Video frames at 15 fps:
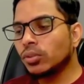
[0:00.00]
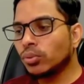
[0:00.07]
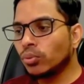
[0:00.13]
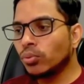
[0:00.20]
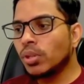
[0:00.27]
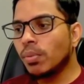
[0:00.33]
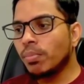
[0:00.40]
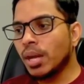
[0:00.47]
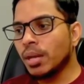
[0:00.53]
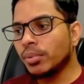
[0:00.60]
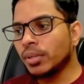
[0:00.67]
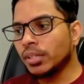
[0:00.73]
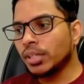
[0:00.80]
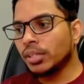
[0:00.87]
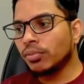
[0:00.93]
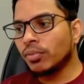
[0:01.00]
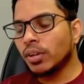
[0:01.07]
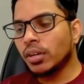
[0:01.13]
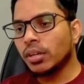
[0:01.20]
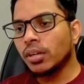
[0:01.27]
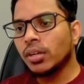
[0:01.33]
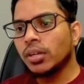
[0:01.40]
through the piping
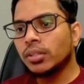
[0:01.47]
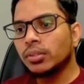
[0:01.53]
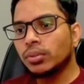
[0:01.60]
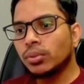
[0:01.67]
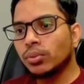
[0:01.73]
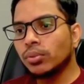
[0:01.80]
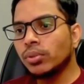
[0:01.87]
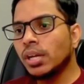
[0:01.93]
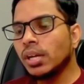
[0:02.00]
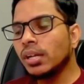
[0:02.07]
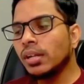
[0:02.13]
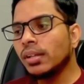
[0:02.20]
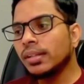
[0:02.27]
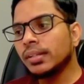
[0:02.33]
network through the